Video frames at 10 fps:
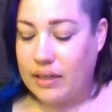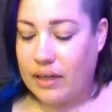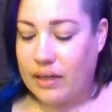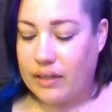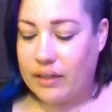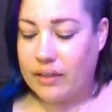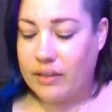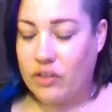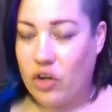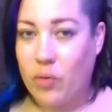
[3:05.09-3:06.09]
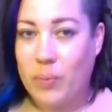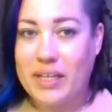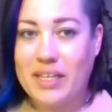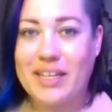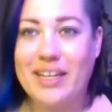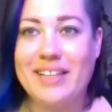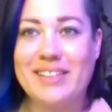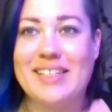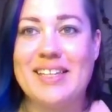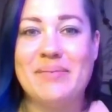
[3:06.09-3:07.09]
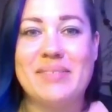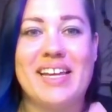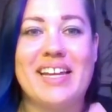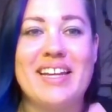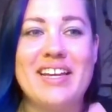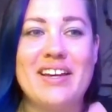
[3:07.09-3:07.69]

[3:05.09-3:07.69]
it seems that